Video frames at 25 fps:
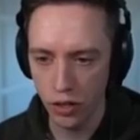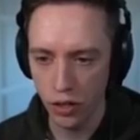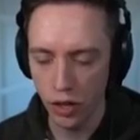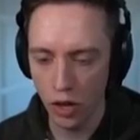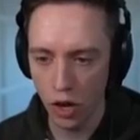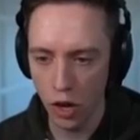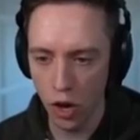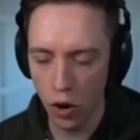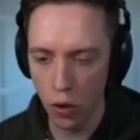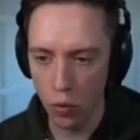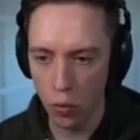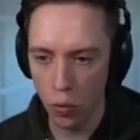
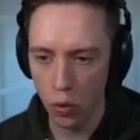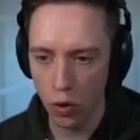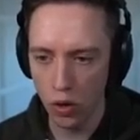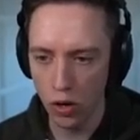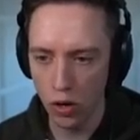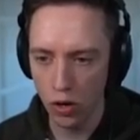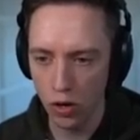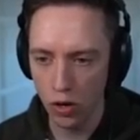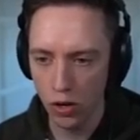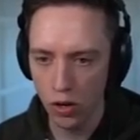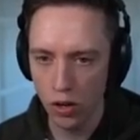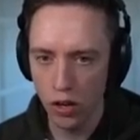Oh.
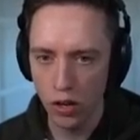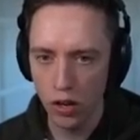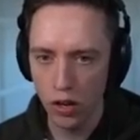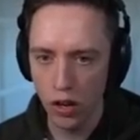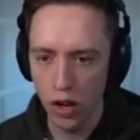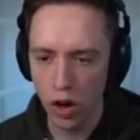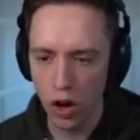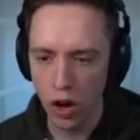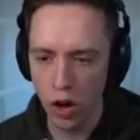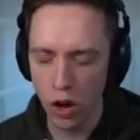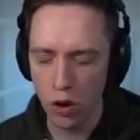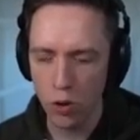
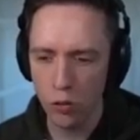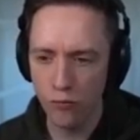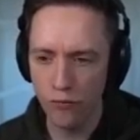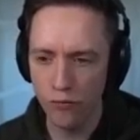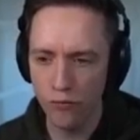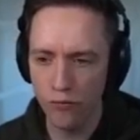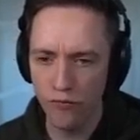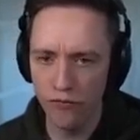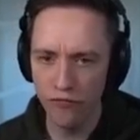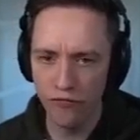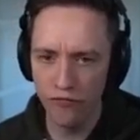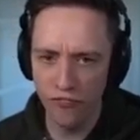Oh.
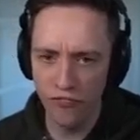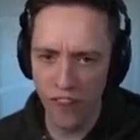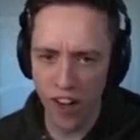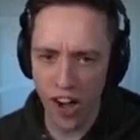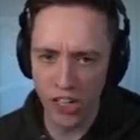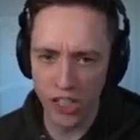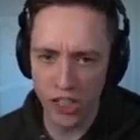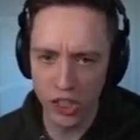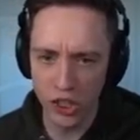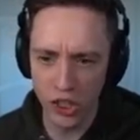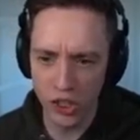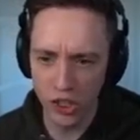
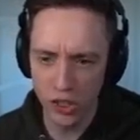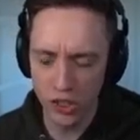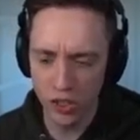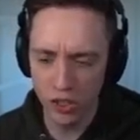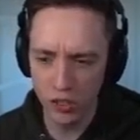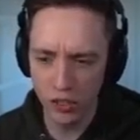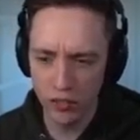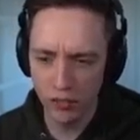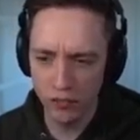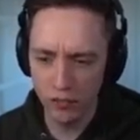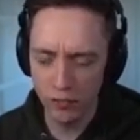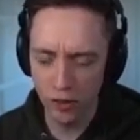Fudge.
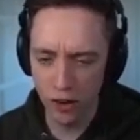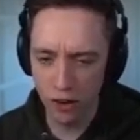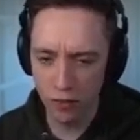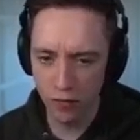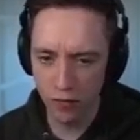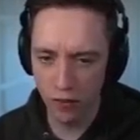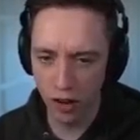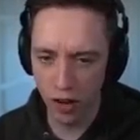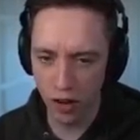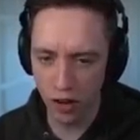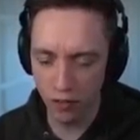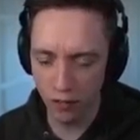F
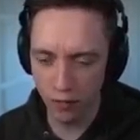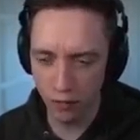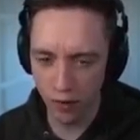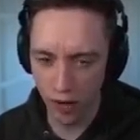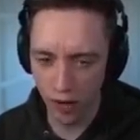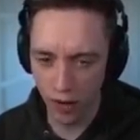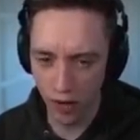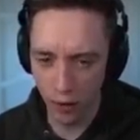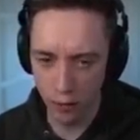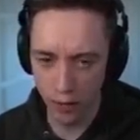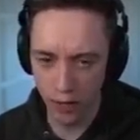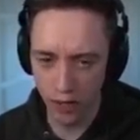fuck.
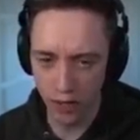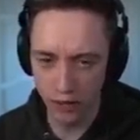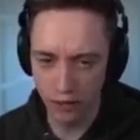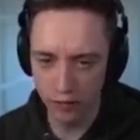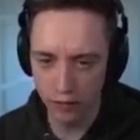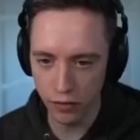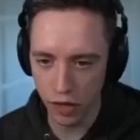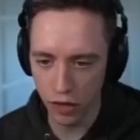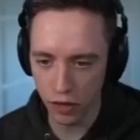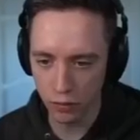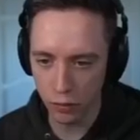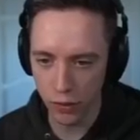I mean.
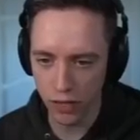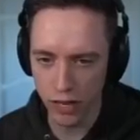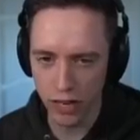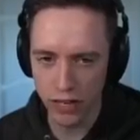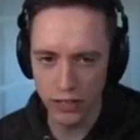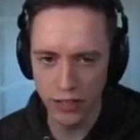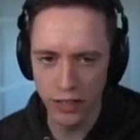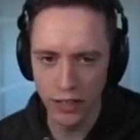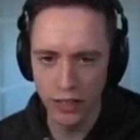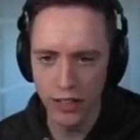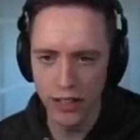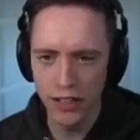What did I?
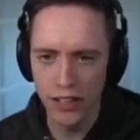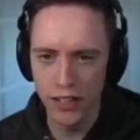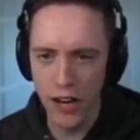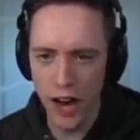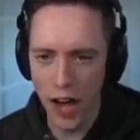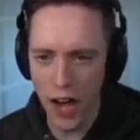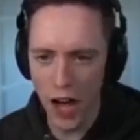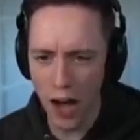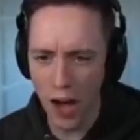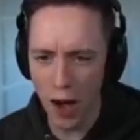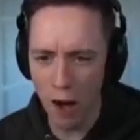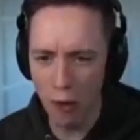
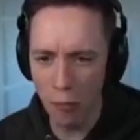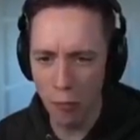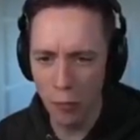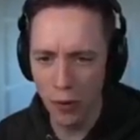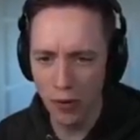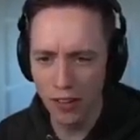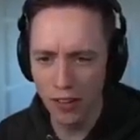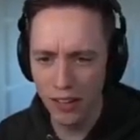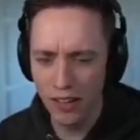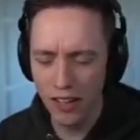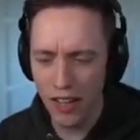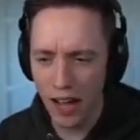No!
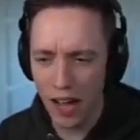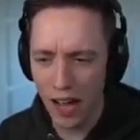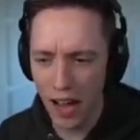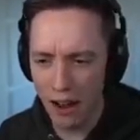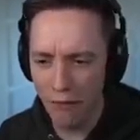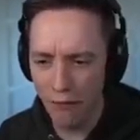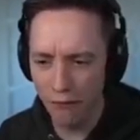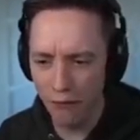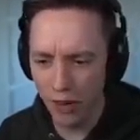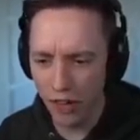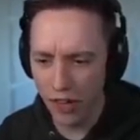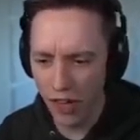I
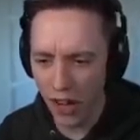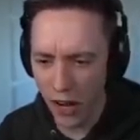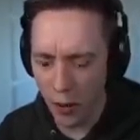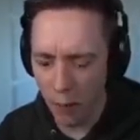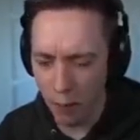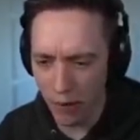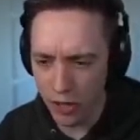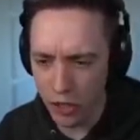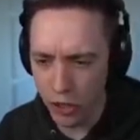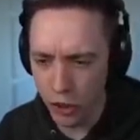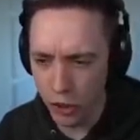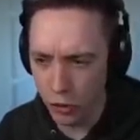forgot
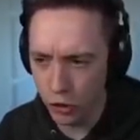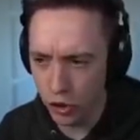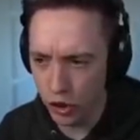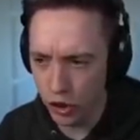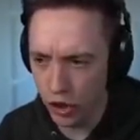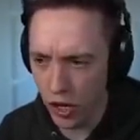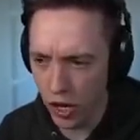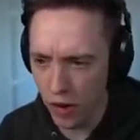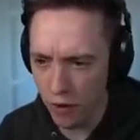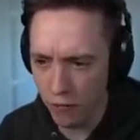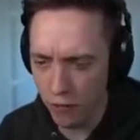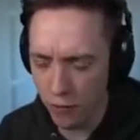about you,
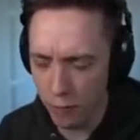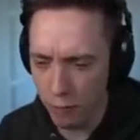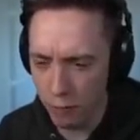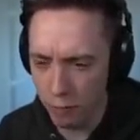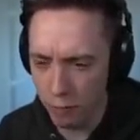son of a...